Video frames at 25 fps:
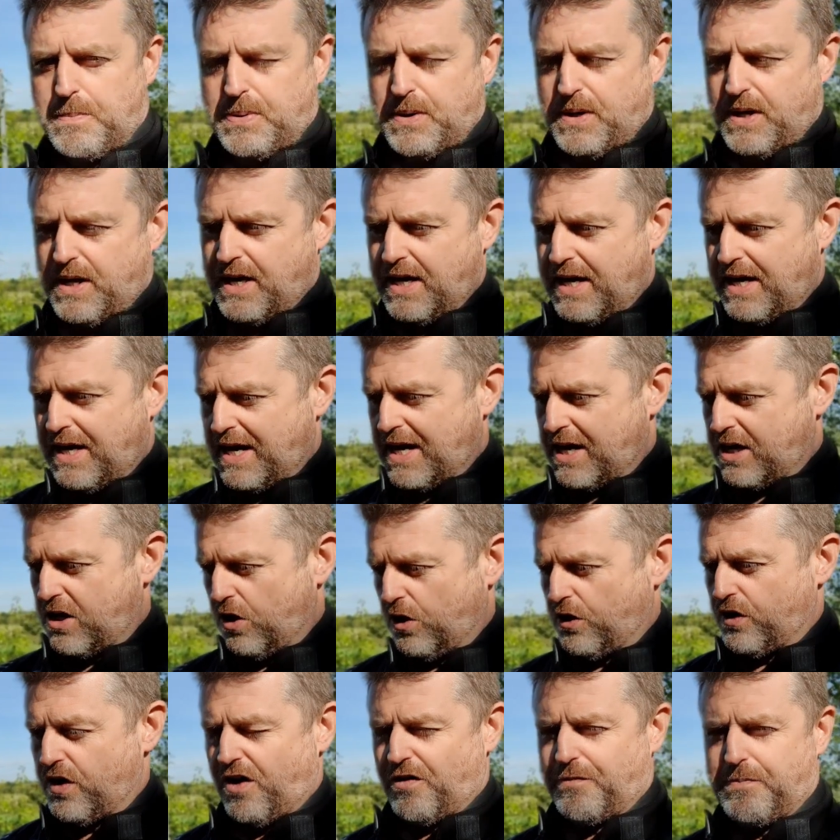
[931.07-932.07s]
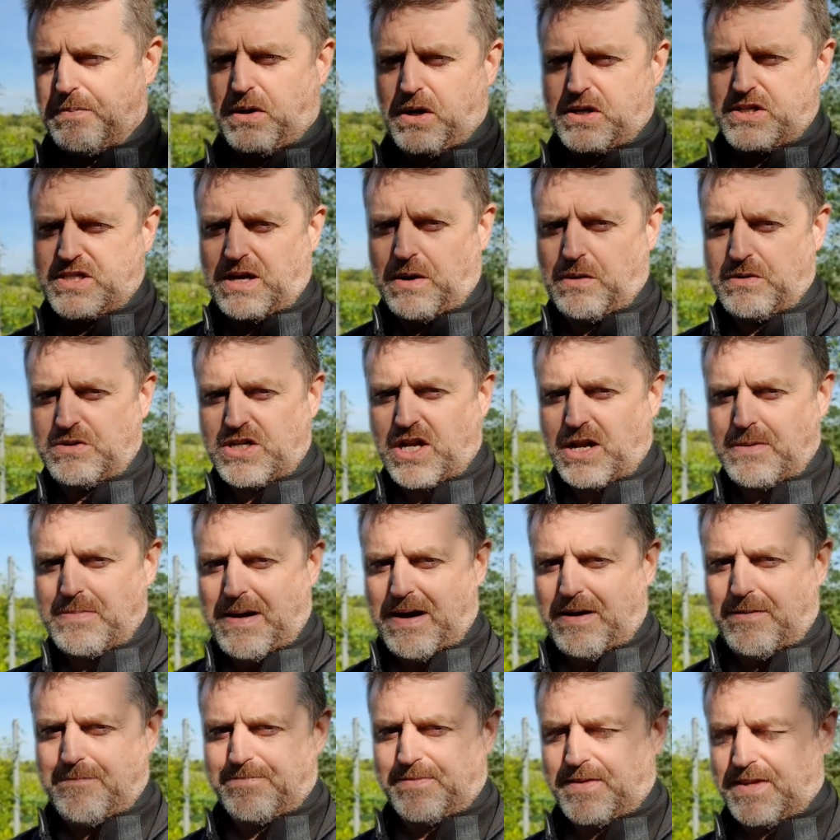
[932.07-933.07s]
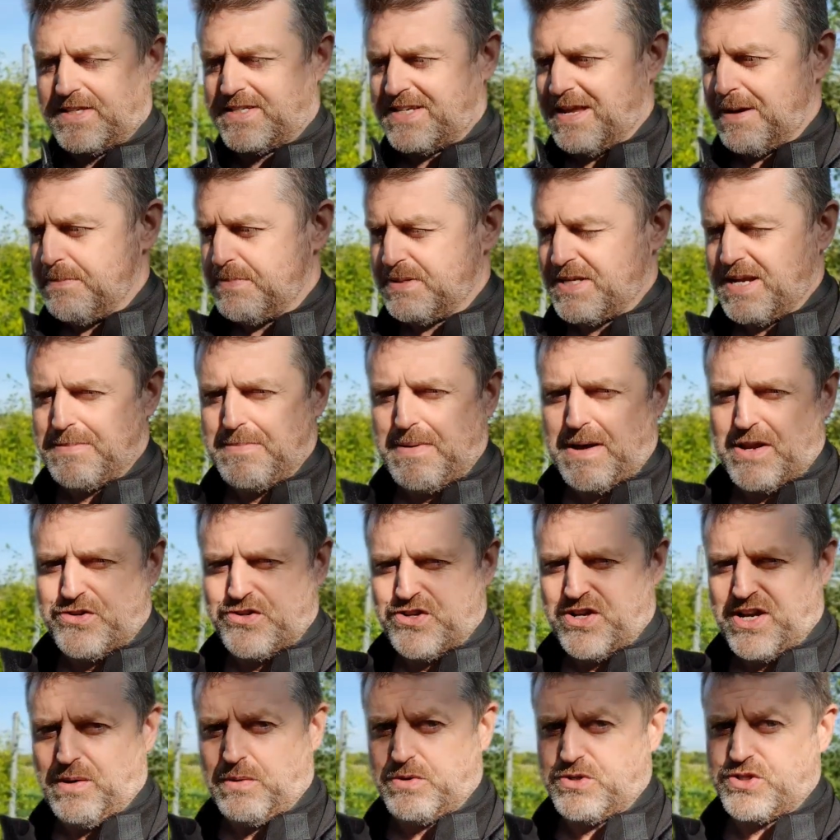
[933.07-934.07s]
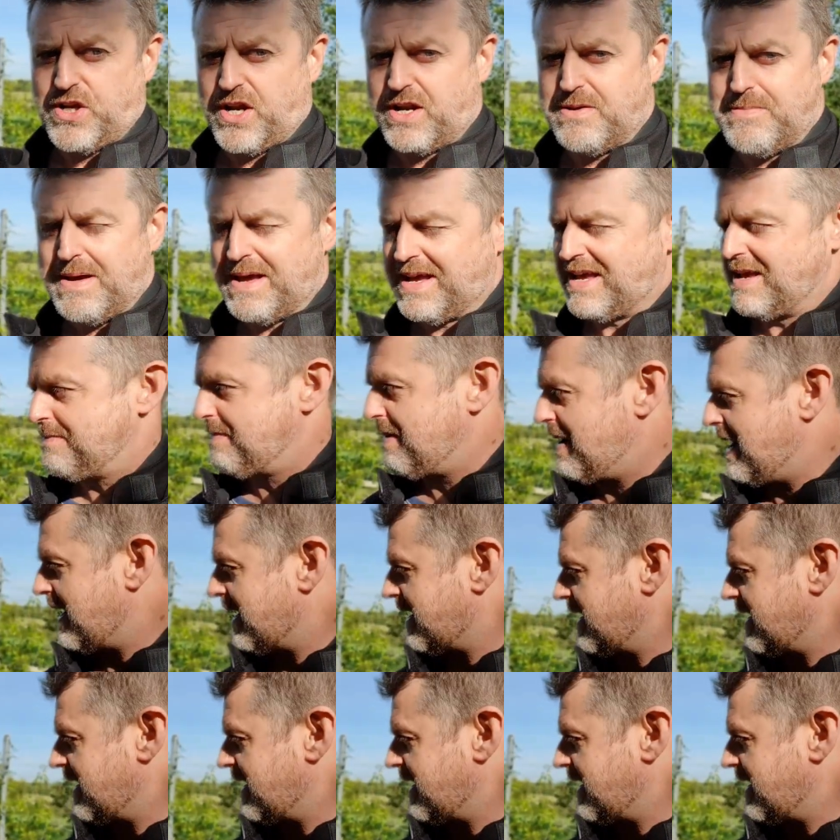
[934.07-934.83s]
I called it off because I was at about 10% battery and I wasn't going to make it back.